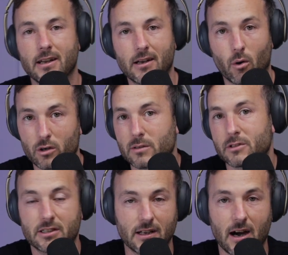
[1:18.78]
or some
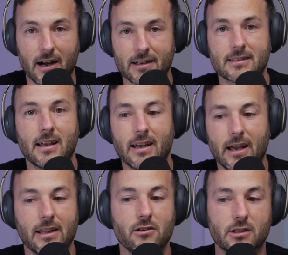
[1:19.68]
stocks,
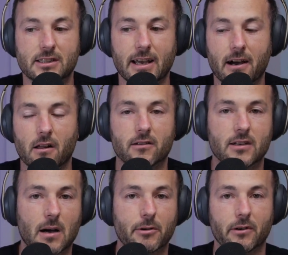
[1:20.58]
and you sell on
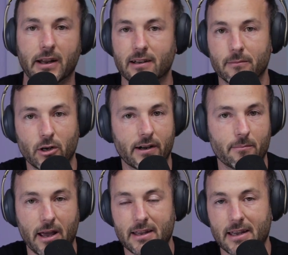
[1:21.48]
top of your income you're already
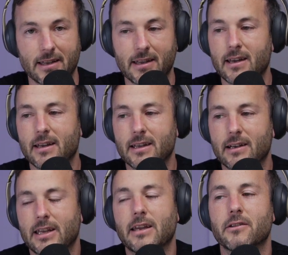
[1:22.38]
making,
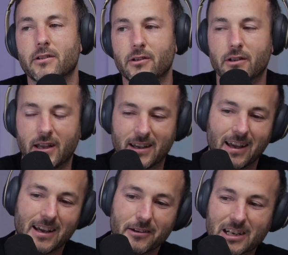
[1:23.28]
okay,
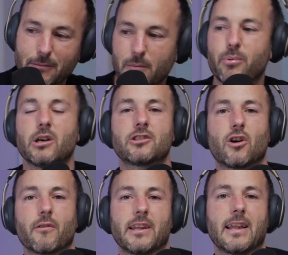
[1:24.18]
you're going to be pushed
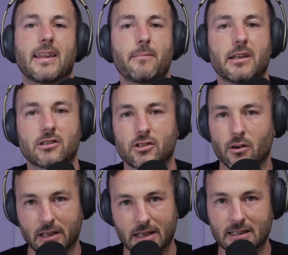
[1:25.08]
over that limit
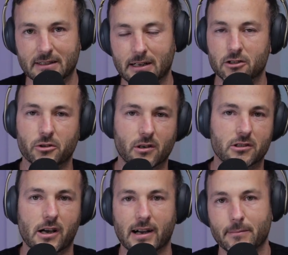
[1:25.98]
so easily. Now, Trudeau's
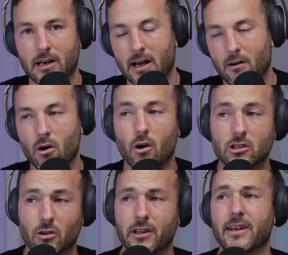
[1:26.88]
talking about how, oh, it's
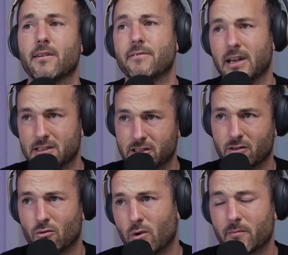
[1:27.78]
only going to affect
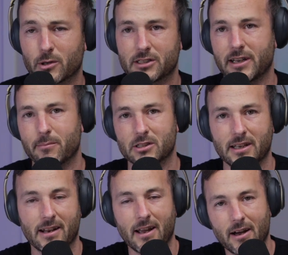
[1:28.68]

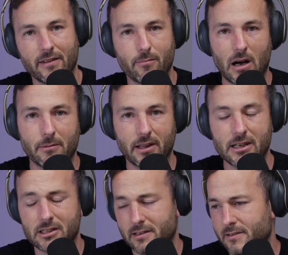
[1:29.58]
0.1% of the
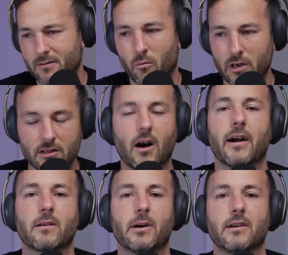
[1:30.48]
population. What are you
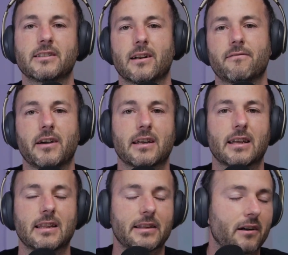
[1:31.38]
talking about? It's going to affect
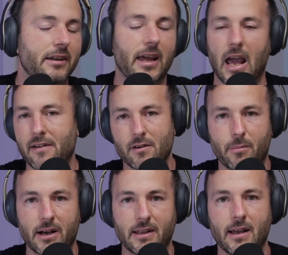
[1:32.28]
like literally
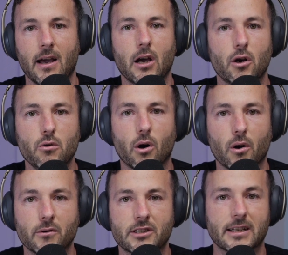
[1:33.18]
everybody who
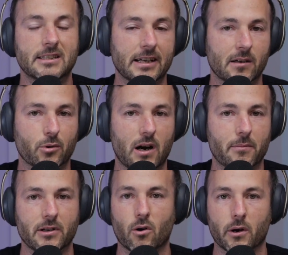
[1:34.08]
owns a second
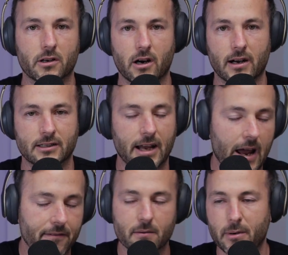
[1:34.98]
property or a cottage.
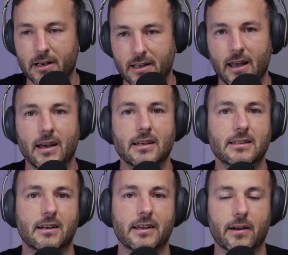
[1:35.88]
Everybody is
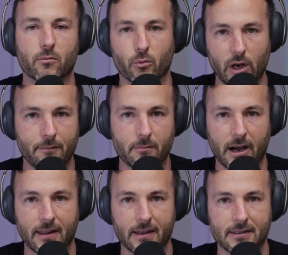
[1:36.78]
going to get reamed
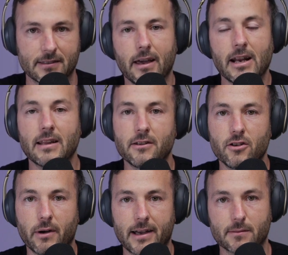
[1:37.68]
by this. And in the
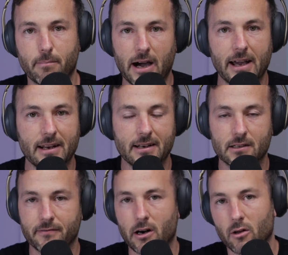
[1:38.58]
US, Biden is
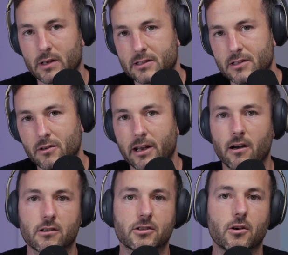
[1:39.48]
following suit and
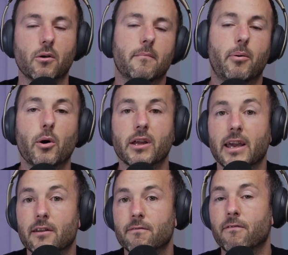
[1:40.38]
also putting
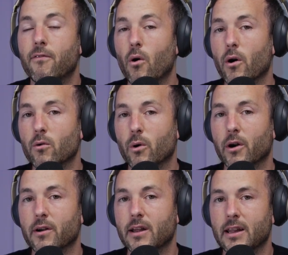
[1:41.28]
it
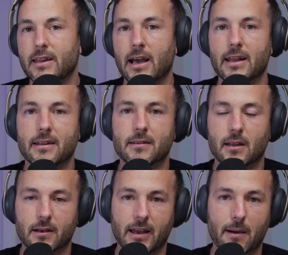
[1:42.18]
forward that
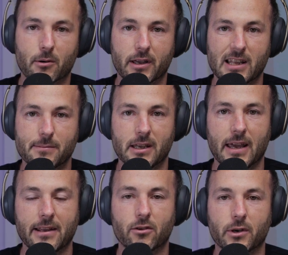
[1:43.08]
the capital gains be
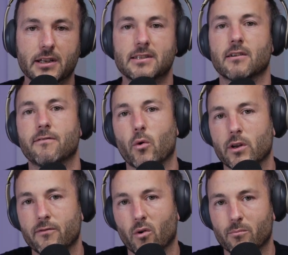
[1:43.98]
increased to
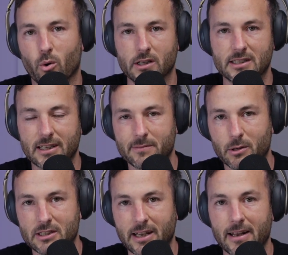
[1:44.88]

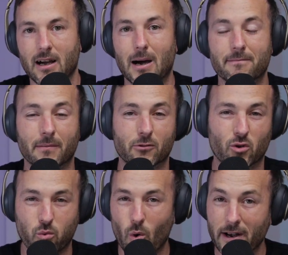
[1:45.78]
44.6%, up from
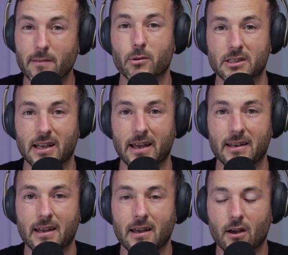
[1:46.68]
20%,
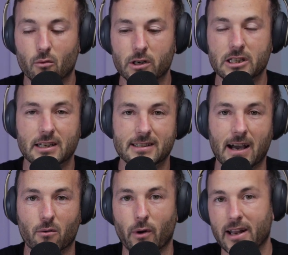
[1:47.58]
which it is
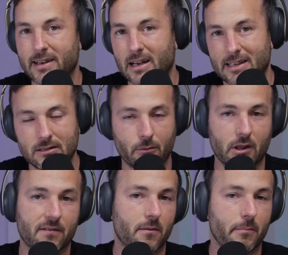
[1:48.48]
at right now. That's how we
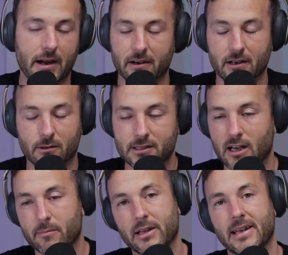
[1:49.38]
love America. We'll
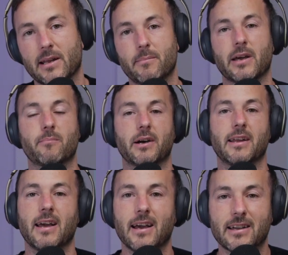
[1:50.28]
talk about that in a bit.
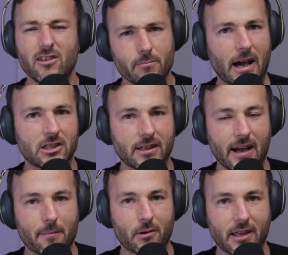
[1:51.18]
But can you imagine
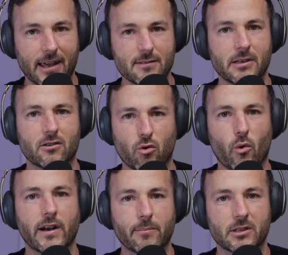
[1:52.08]
capital gains being
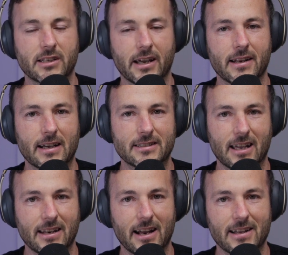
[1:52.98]
20% as a
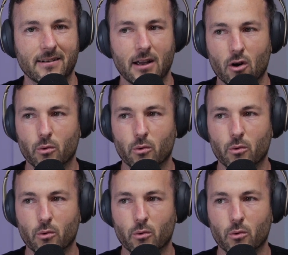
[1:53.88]
Canadian?